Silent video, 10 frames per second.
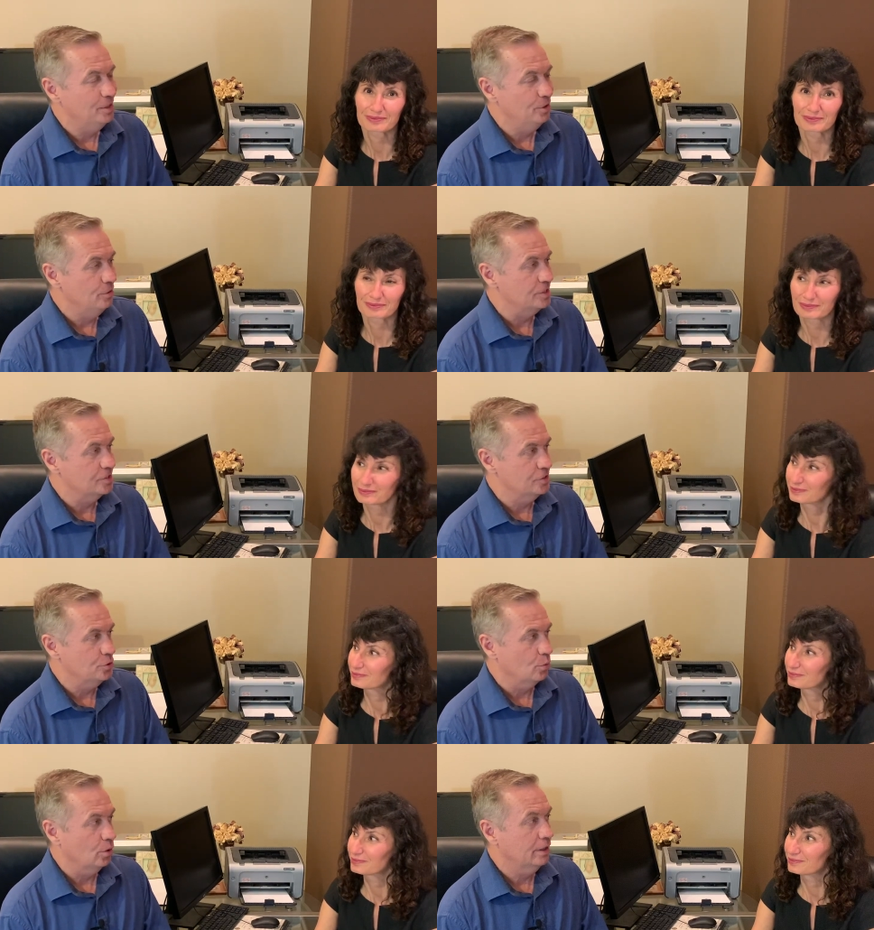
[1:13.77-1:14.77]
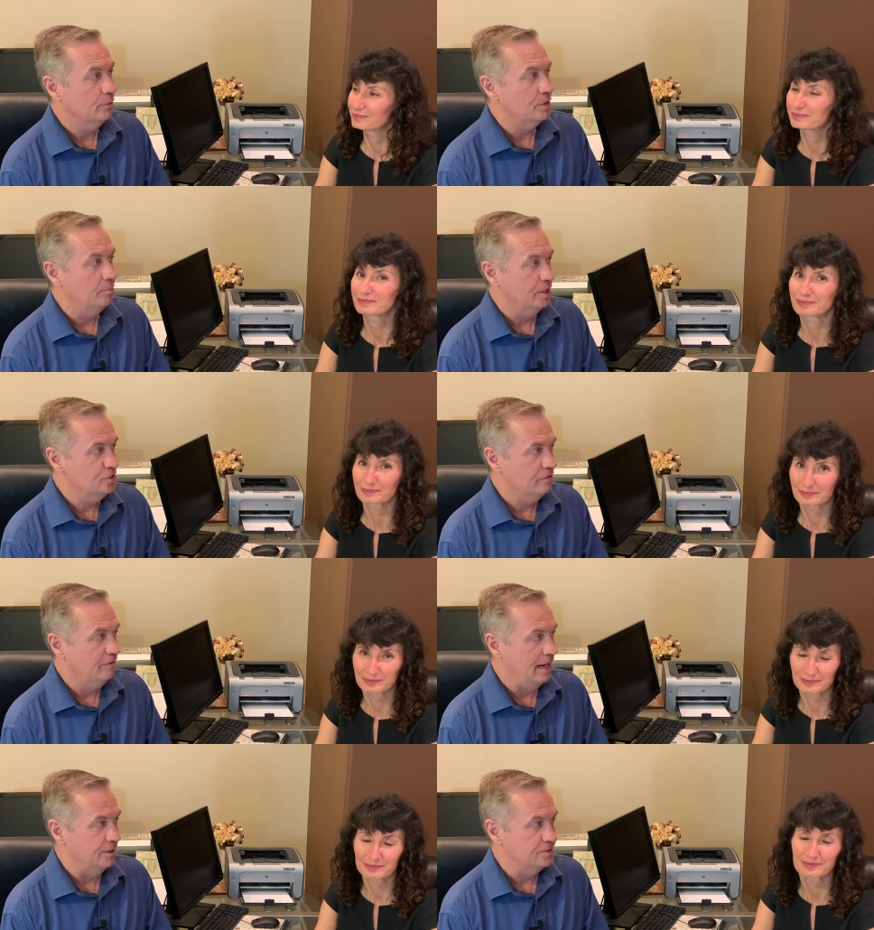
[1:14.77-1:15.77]
Speaker 1: to know this because you're working with a bunch of
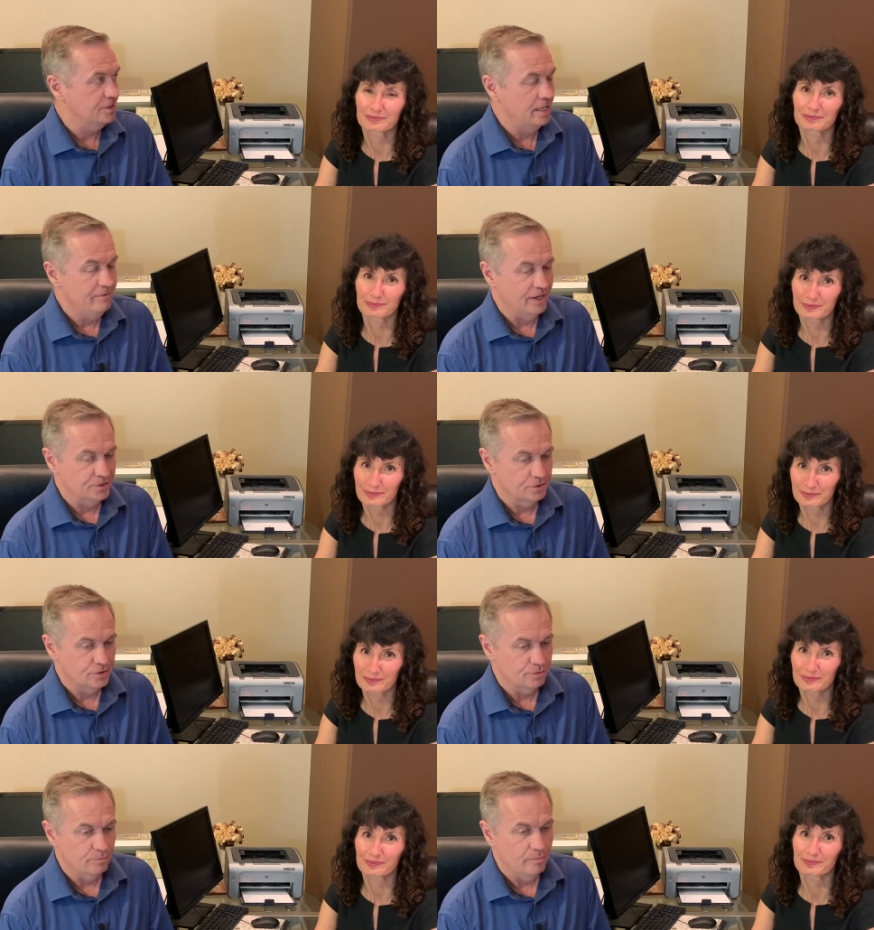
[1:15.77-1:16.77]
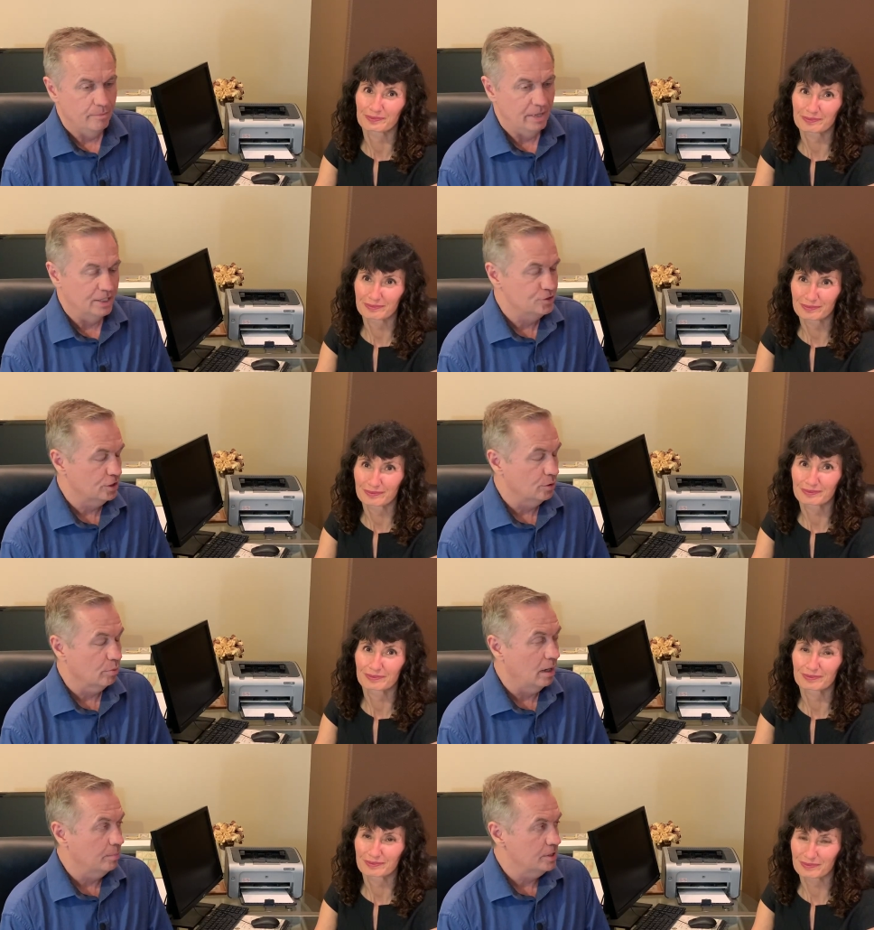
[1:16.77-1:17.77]
out-of-state investors and managing their
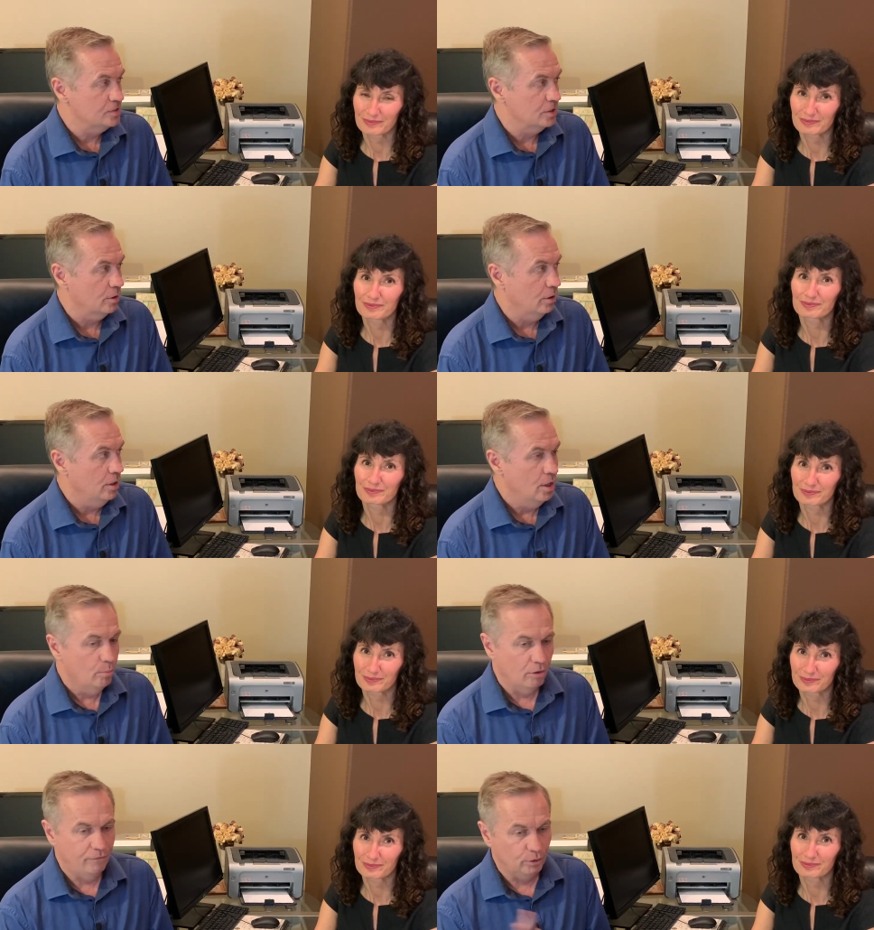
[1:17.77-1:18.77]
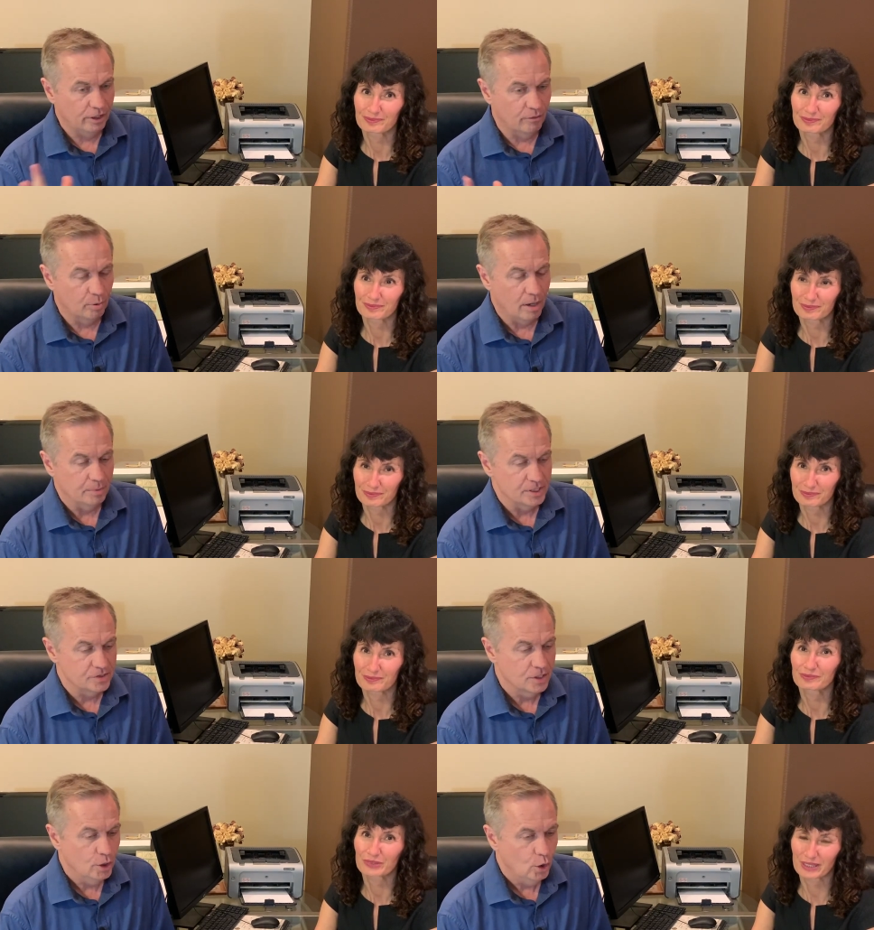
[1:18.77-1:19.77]
properties and their portfolio
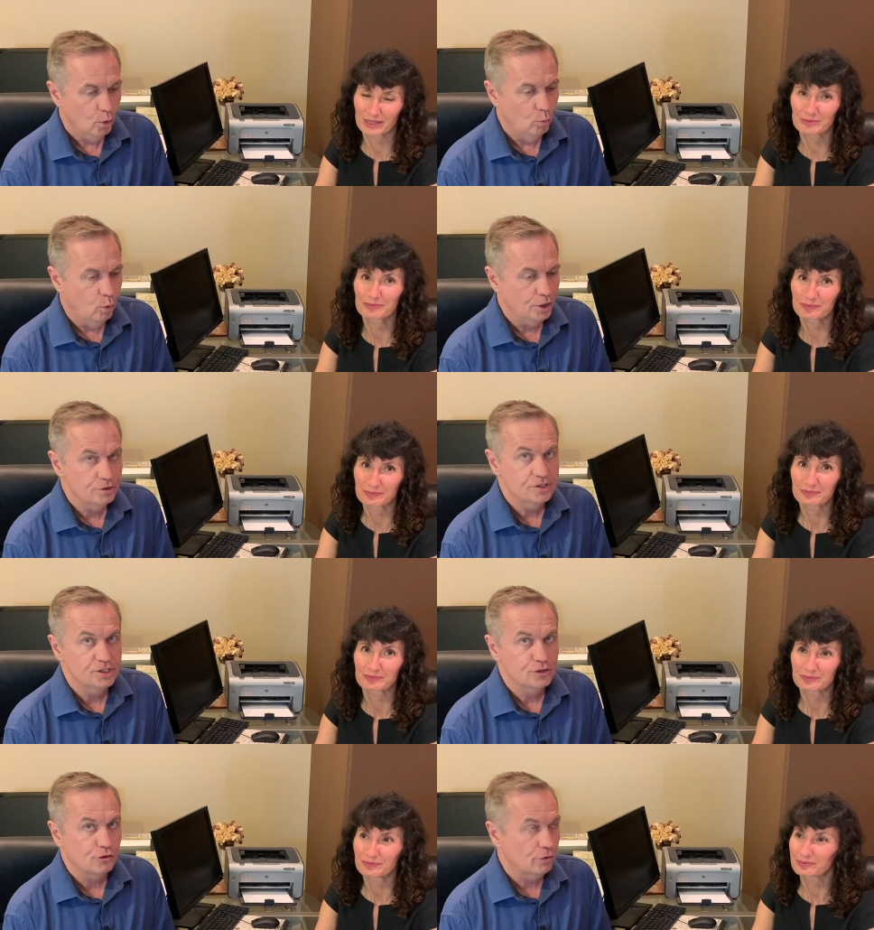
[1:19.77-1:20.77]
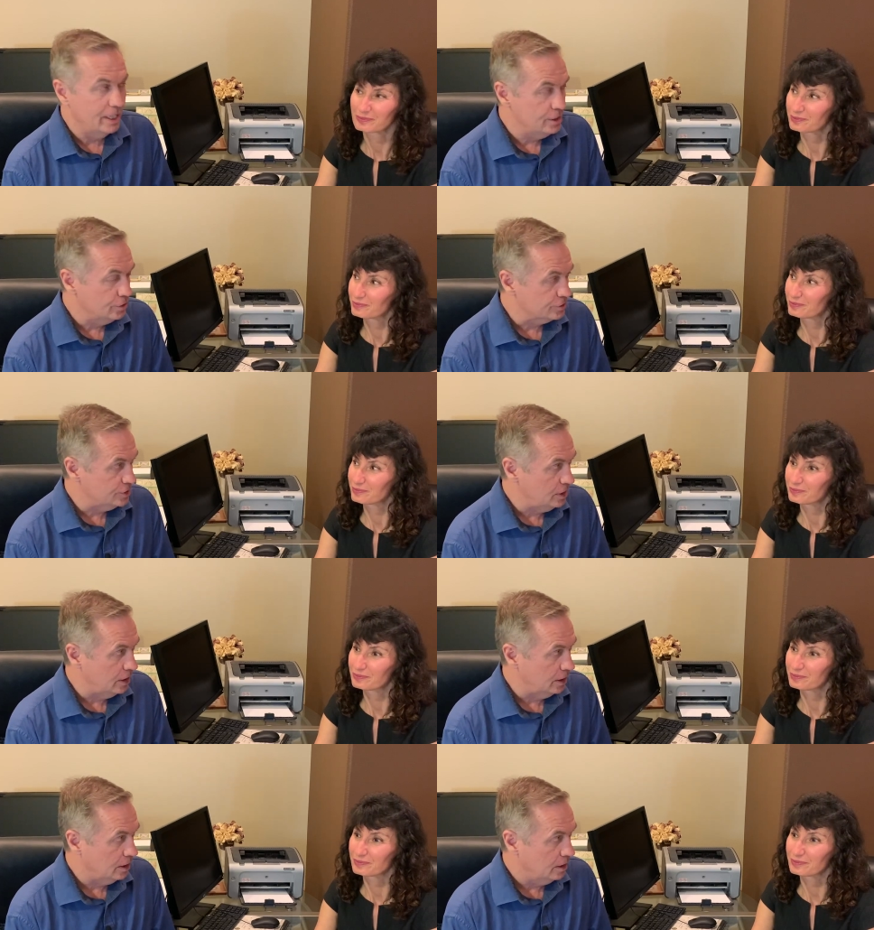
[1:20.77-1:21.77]
properties.
Speaker 2: Right.
Speaker 1: What is the trend you're
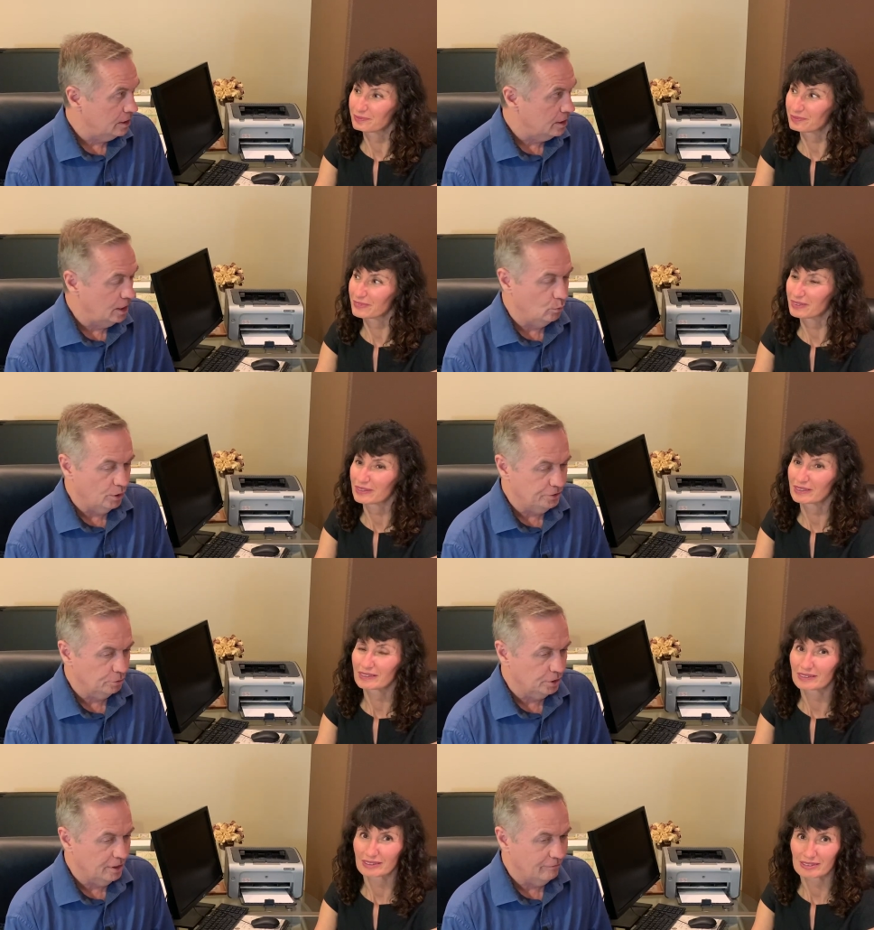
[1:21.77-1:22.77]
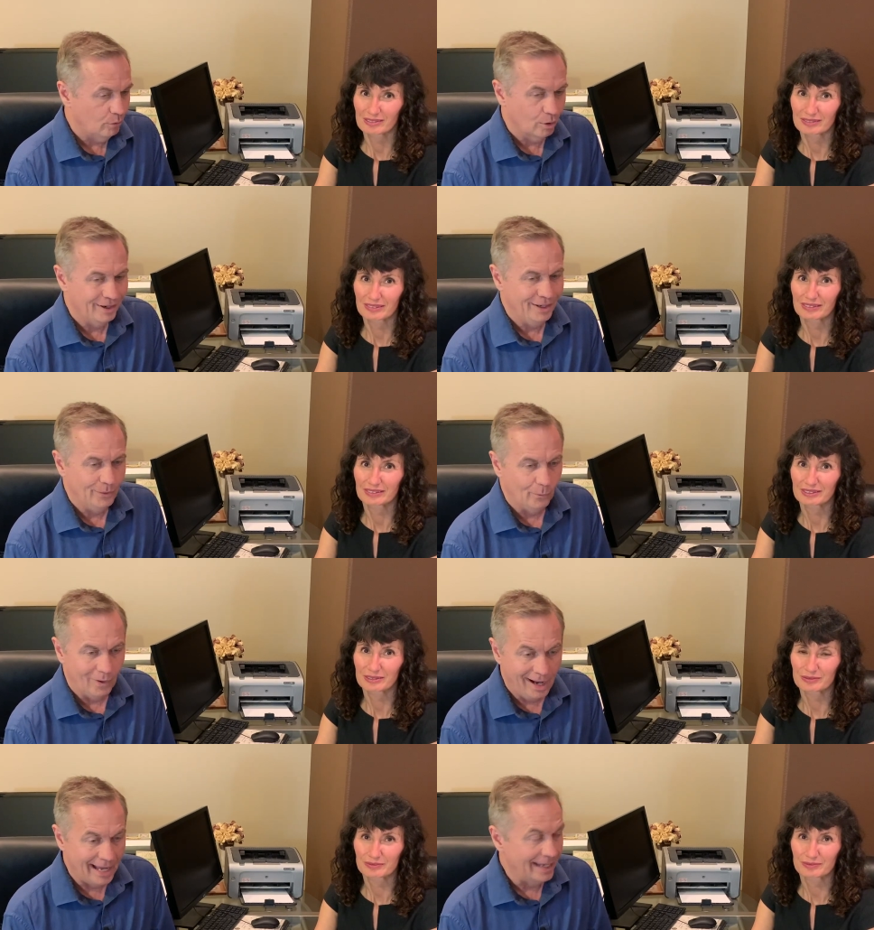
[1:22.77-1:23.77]
seeing in what they're looking for and
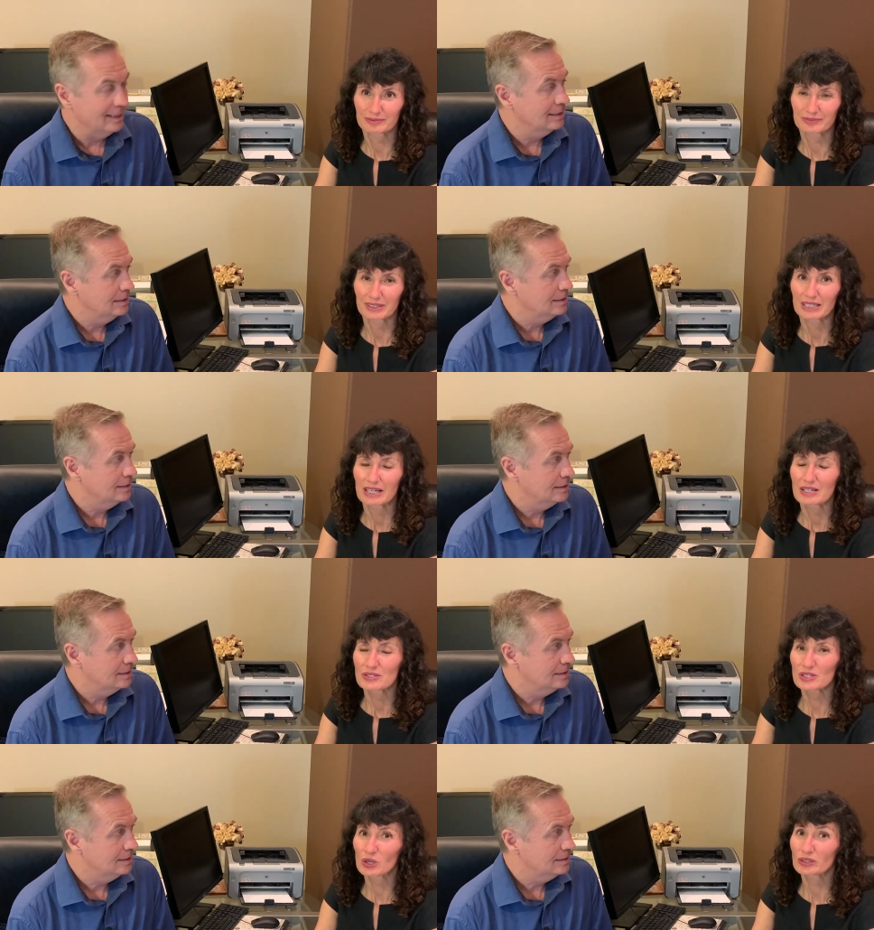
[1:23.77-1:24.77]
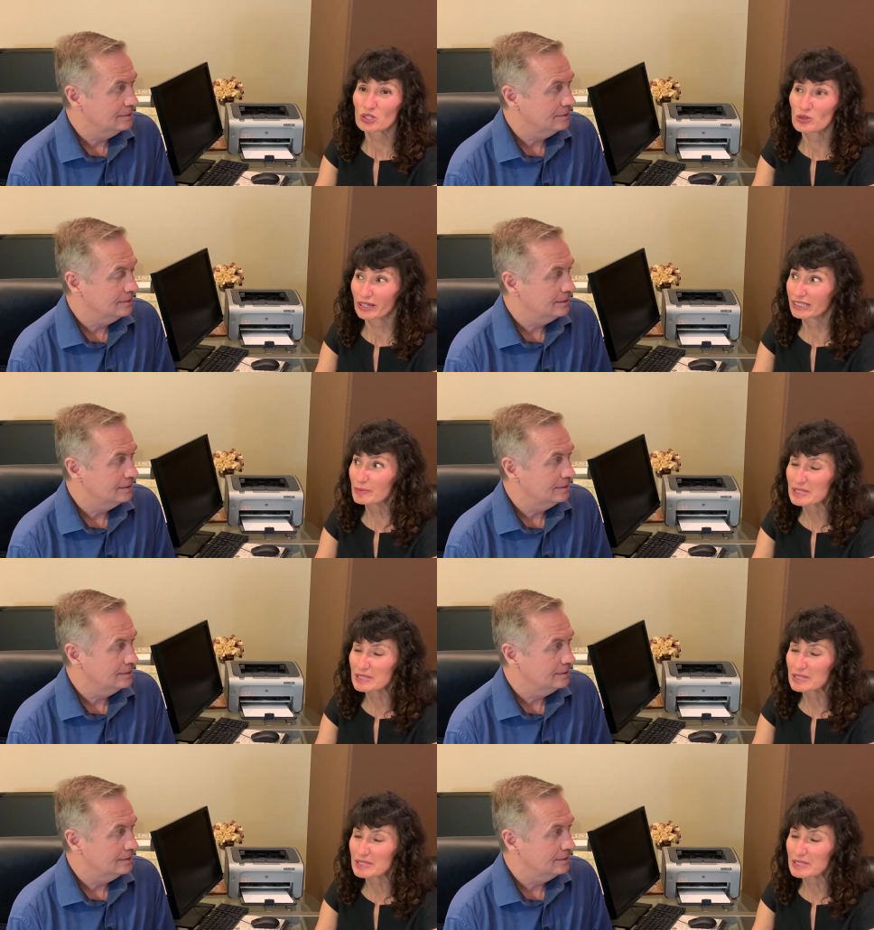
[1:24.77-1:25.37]
why?
Speaker 2: So the trend I'm